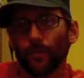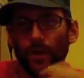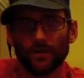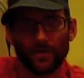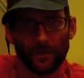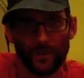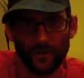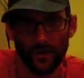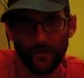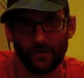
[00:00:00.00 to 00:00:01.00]
reading scripture
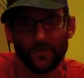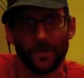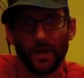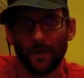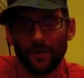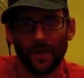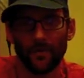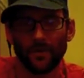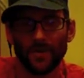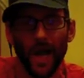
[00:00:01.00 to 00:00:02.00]
together each week, coming
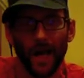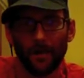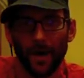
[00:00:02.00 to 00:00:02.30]
together and talking